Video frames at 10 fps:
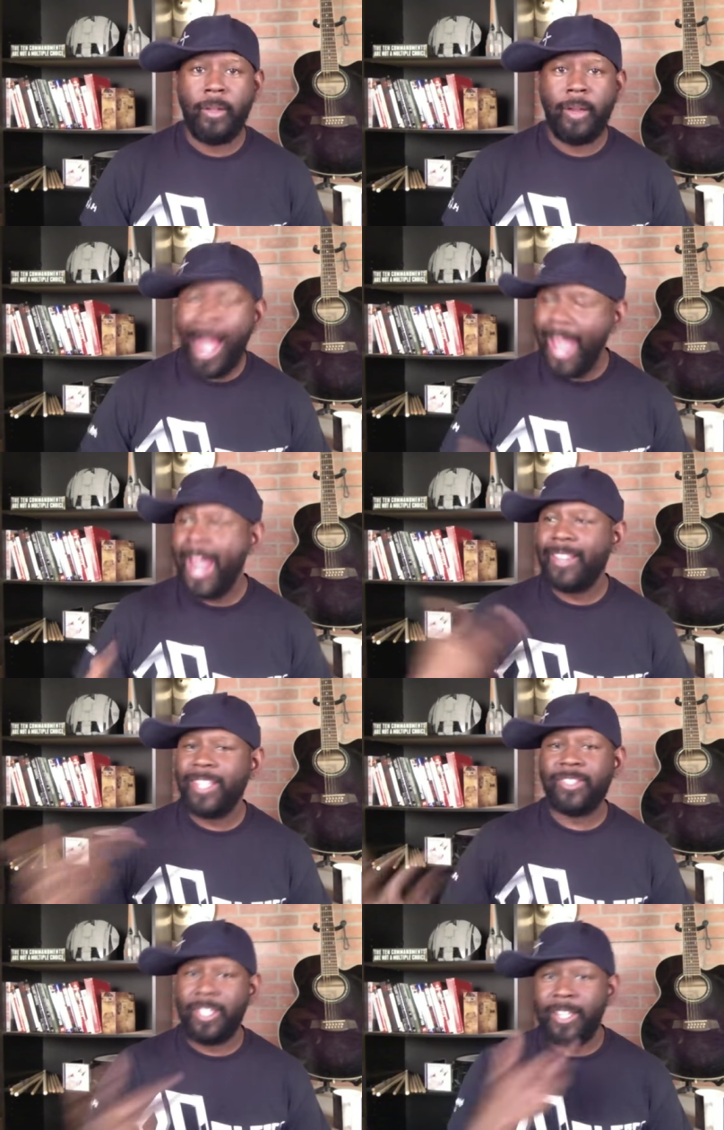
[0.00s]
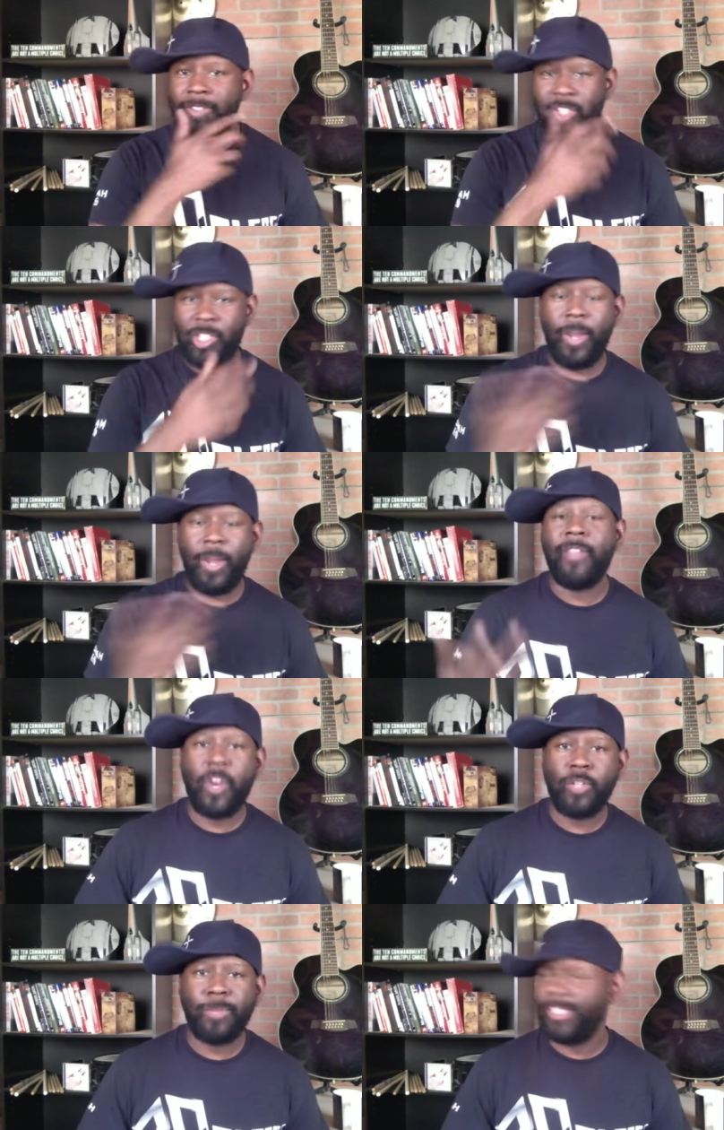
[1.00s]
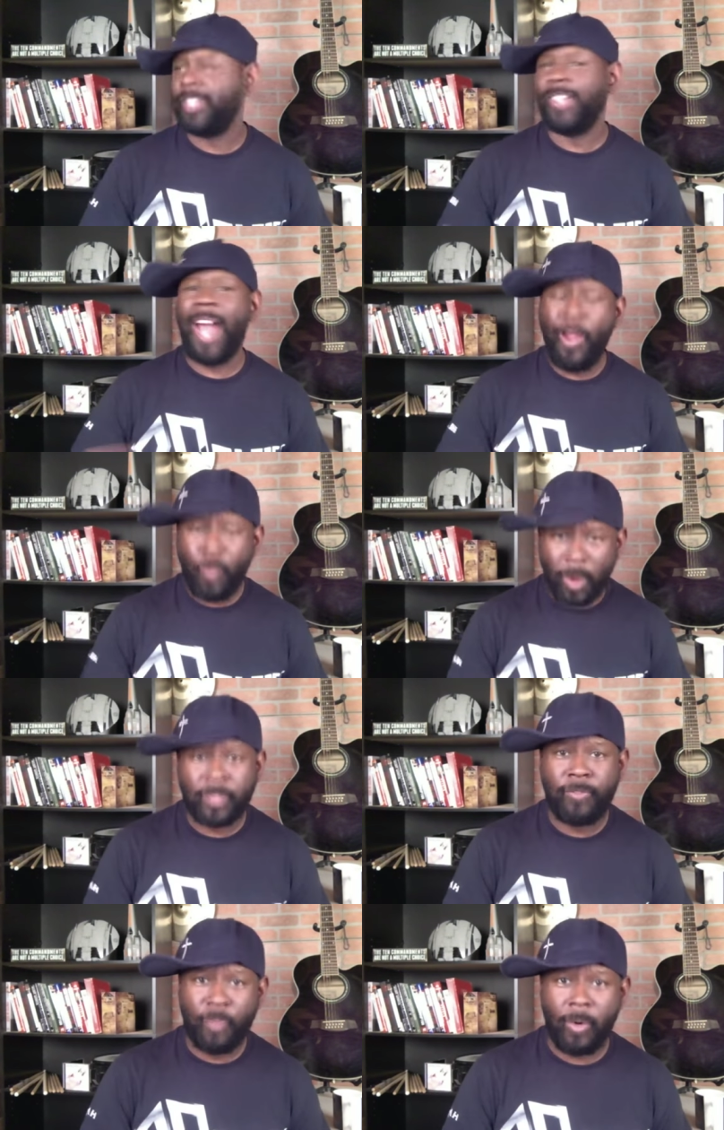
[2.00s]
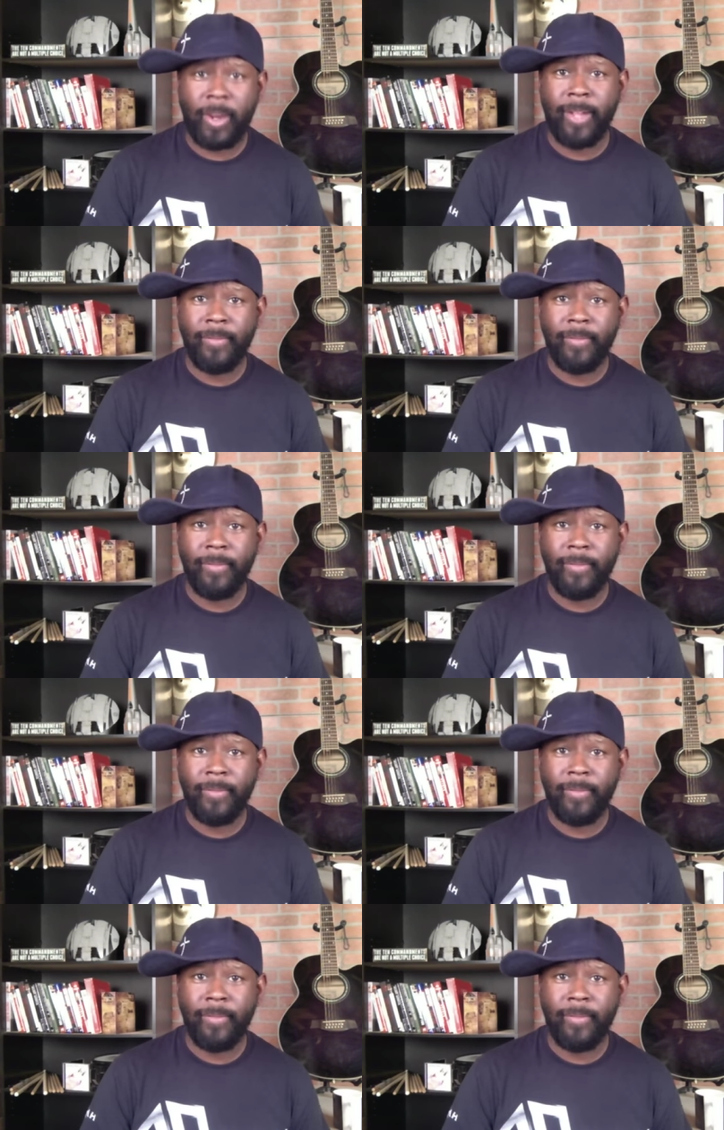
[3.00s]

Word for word: I had this to give to you in the first place because I worked for it.